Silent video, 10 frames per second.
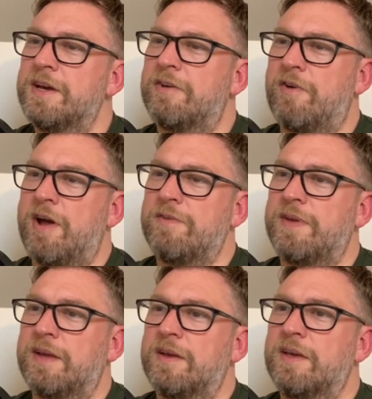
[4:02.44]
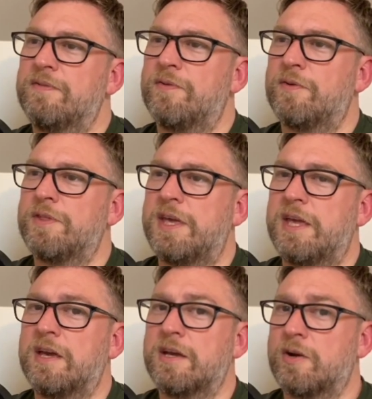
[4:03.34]
arriving for
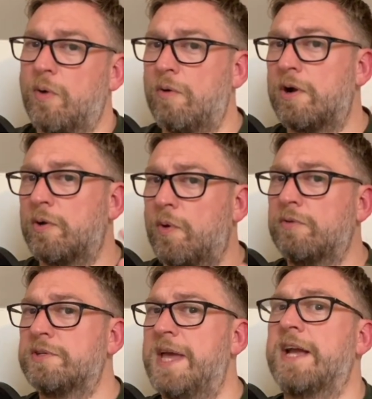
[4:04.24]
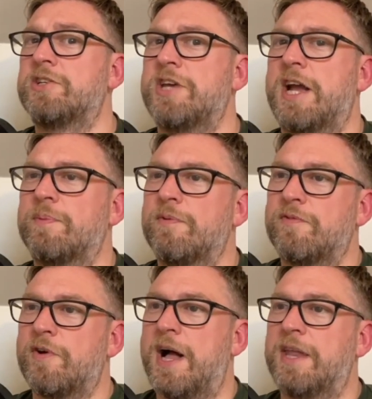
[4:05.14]
the quote unquote tech check
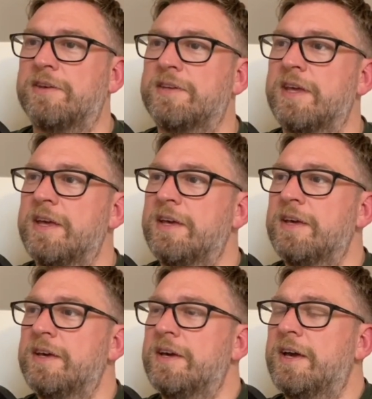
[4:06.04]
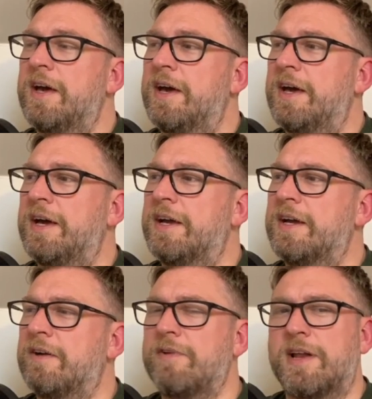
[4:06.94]
beforehand, uh,
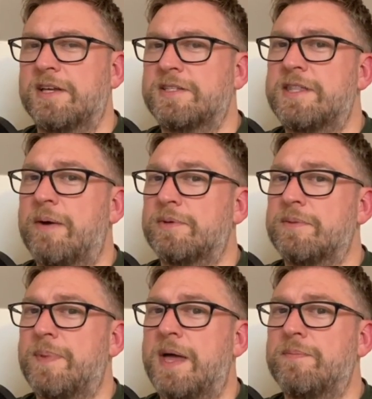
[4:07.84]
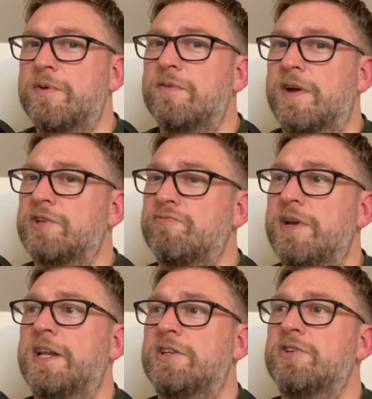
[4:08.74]
I realized that was a bad move. I
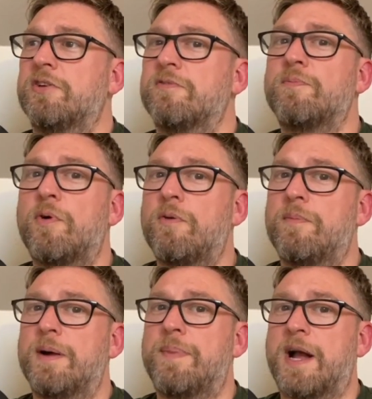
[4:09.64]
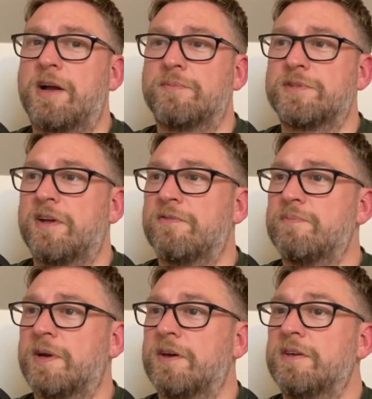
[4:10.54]
really should have bought my backup stuff
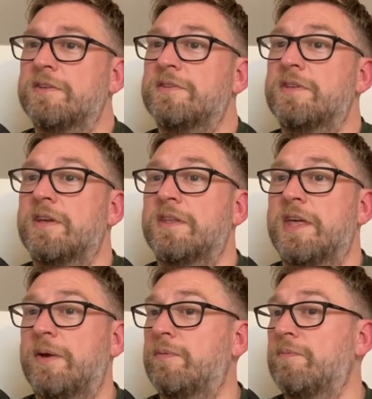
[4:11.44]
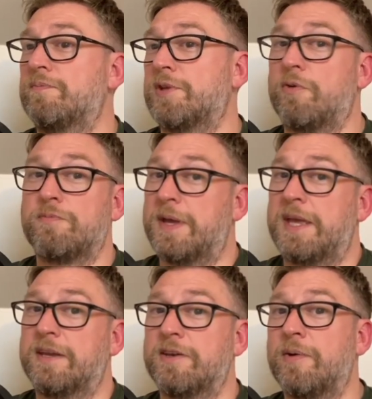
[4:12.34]
because they told
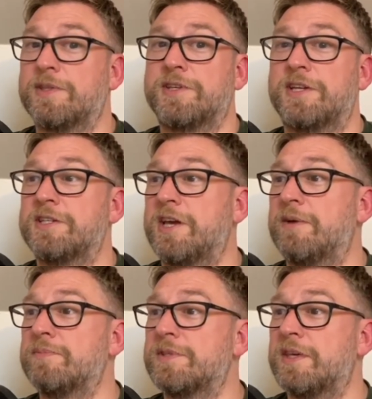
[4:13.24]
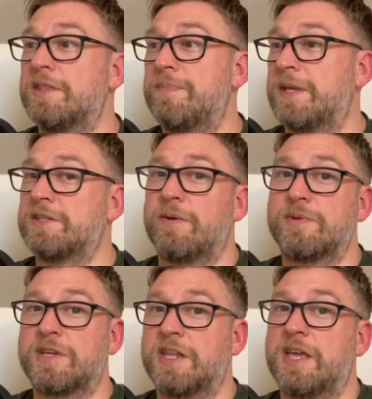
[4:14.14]
me, no uncertain terms, that the best I
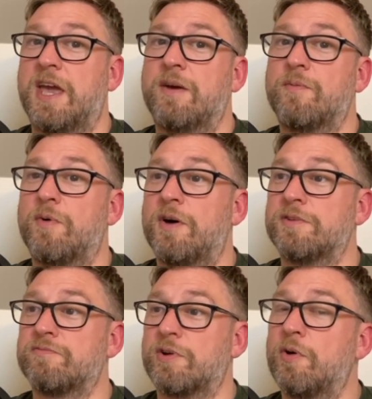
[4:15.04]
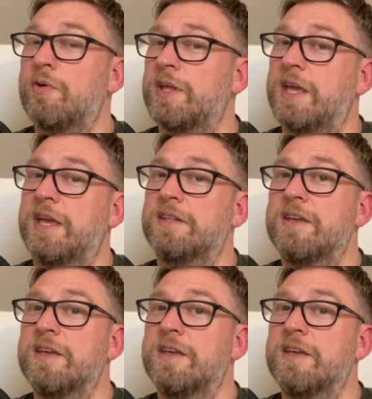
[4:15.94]
was going to get was recording it